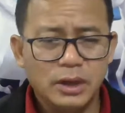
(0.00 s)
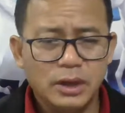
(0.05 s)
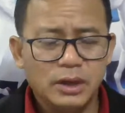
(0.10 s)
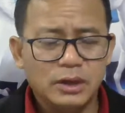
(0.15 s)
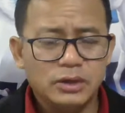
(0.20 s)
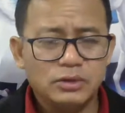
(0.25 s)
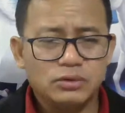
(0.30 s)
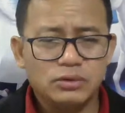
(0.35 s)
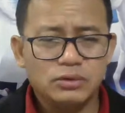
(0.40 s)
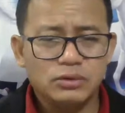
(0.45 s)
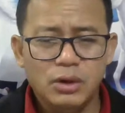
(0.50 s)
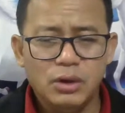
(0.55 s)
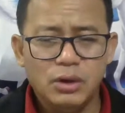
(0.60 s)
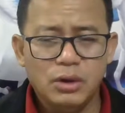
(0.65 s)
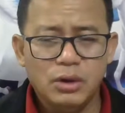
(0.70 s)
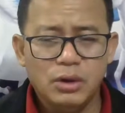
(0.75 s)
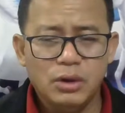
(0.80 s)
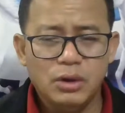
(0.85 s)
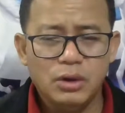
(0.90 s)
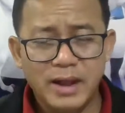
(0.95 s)
So
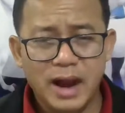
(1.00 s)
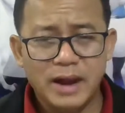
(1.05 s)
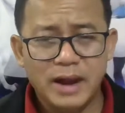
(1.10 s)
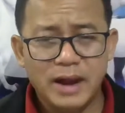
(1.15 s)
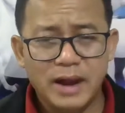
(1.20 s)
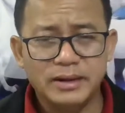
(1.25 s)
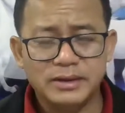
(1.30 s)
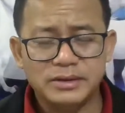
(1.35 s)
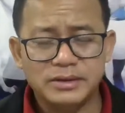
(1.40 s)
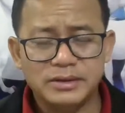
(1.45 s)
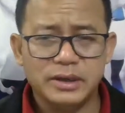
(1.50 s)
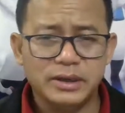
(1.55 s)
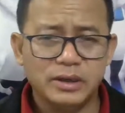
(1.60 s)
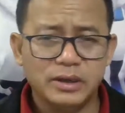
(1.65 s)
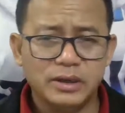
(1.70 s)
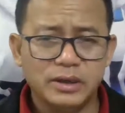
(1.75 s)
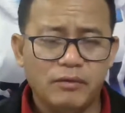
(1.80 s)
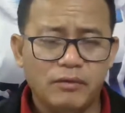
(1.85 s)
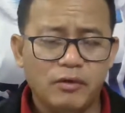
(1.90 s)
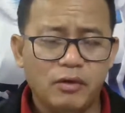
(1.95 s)
fully understanding
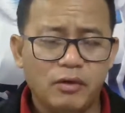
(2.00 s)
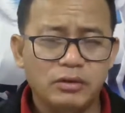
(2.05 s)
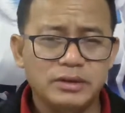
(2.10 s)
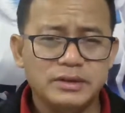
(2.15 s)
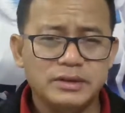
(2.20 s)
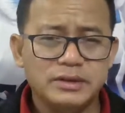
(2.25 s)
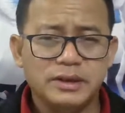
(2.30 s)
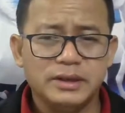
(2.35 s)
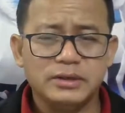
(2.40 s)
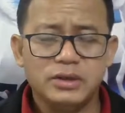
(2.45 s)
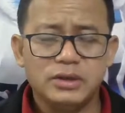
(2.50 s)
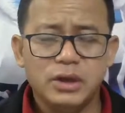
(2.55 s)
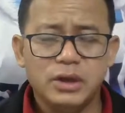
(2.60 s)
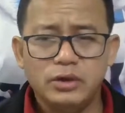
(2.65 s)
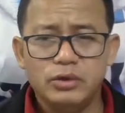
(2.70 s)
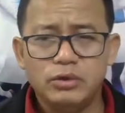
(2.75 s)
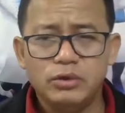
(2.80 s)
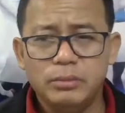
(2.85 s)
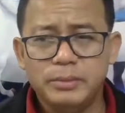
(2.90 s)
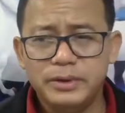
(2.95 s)
of all these things,
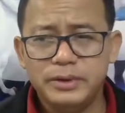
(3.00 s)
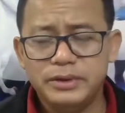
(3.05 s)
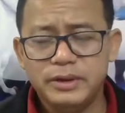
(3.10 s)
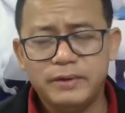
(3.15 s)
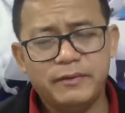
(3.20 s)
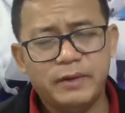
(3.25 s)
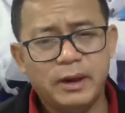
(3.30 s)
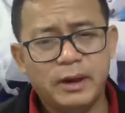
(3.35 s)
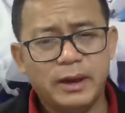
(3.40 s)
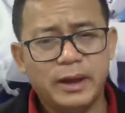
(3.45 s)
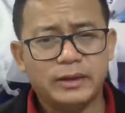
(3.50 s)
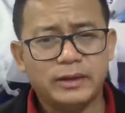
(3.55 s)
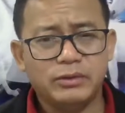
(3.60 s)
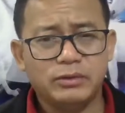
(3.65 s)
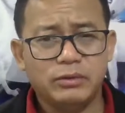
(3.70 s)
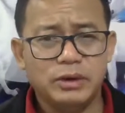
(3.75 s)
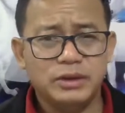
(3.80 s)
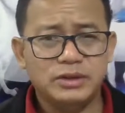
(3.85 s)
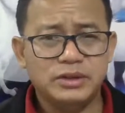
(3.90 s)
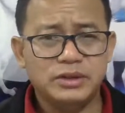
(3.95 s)
you'll be definitely
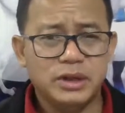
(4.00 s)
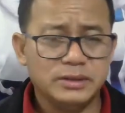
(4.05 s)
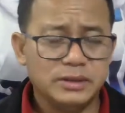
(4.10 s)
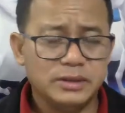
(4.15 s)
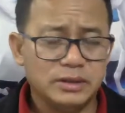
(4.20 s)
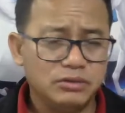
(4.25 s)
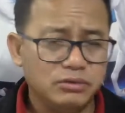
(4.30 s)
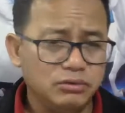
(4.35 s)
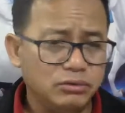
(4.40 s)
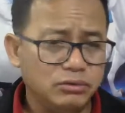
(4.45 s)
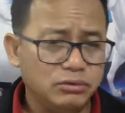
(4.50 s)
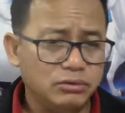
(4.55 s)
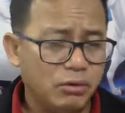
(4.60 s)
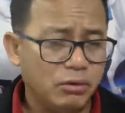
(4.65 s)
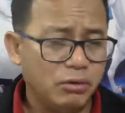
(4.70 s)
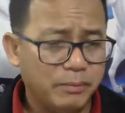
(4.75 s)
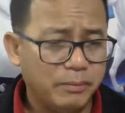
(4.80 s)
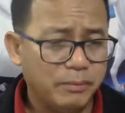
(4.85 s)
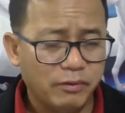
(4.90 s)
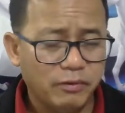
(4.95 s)
acknowledged as a true
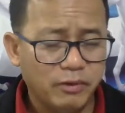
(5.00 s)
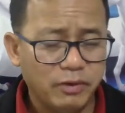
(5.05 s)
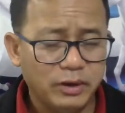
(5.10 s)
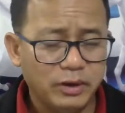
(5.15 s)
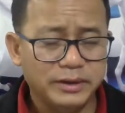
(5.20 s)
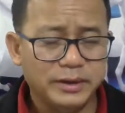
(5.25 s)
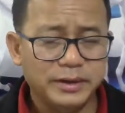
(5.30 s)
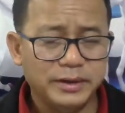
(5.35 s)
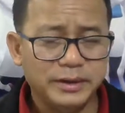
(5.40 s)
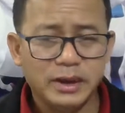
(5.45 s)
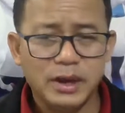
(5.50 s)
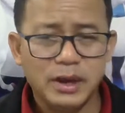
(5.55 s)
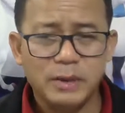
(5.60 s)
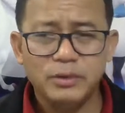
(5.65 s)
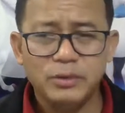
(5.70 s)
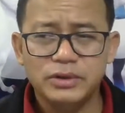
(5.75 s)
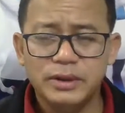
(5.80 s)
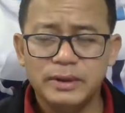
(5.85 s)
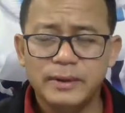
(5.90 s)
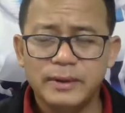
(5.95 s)
or powerful leader in the
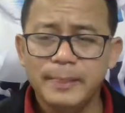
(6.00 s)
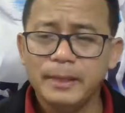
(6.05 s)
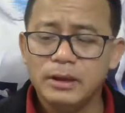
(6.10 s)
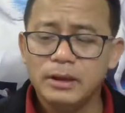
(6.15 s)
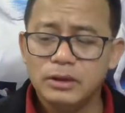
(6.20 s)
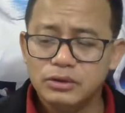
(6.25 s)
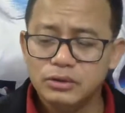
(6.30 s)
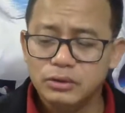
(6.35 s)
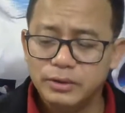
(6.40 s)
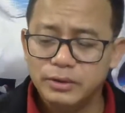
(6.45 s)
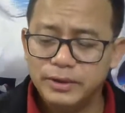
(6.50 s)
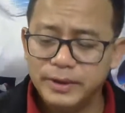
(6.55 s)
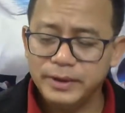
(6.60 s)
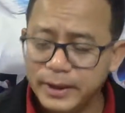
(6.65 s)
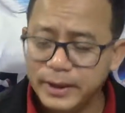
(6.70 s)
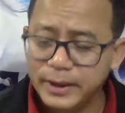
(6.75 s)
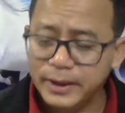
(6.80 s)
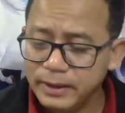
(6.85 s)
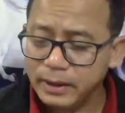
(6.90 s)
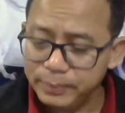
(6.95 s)
community. So
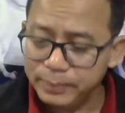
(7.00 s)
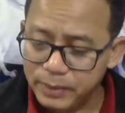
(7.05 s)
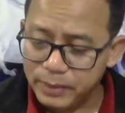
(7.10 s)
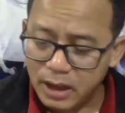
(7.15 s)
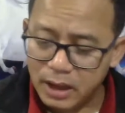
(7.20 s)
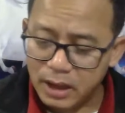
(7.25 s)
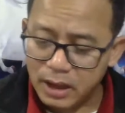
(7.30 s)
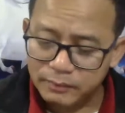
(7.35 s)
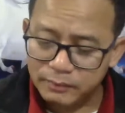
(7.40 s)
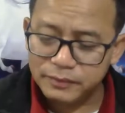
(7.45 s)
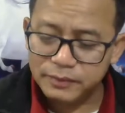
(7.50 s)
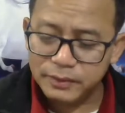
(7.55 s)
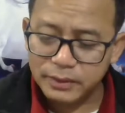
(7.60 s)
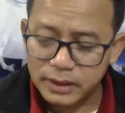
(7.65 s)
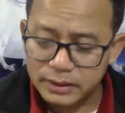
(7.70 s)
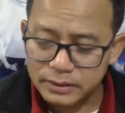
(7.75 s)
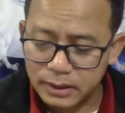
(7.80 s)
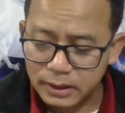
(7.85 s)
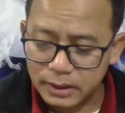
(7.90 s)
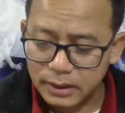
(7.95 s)
regarding the above,
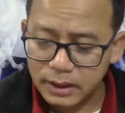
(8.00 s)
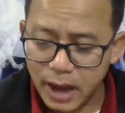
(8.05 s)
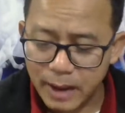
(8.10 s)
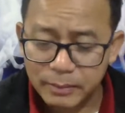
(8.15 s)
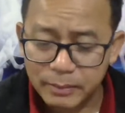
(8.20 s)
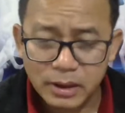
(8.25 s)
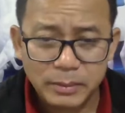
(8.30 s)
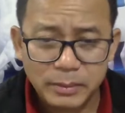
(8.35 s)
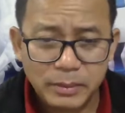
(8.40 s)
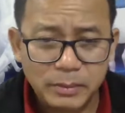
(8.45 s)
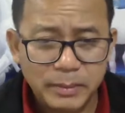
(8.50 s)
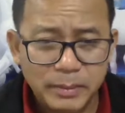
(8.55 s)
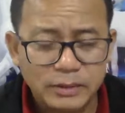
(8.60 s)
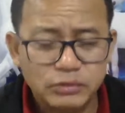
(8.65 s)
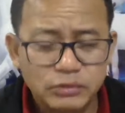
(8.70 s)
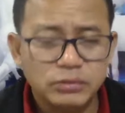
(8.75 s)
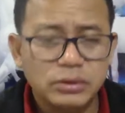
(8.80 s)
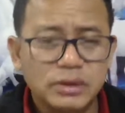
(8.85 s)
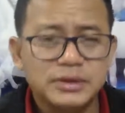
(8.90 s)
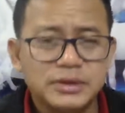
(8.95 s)
I'm coming back
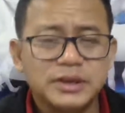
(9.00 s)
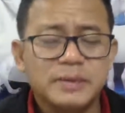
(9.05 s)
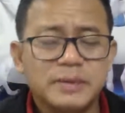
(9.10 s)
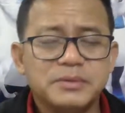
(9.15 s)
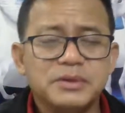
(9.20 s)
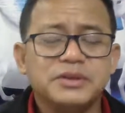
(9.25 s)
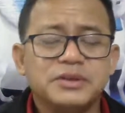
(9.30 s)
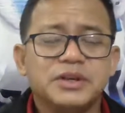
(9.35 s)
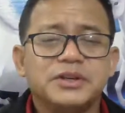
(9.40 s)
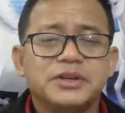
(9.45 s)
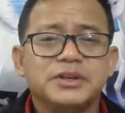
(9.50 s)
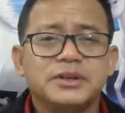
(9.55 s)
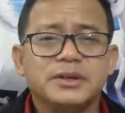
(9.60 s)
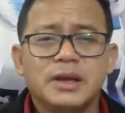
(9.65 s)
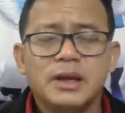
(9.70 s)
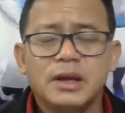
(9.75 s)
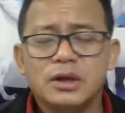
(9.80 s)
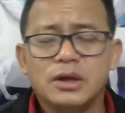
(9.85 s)
to the CFC session.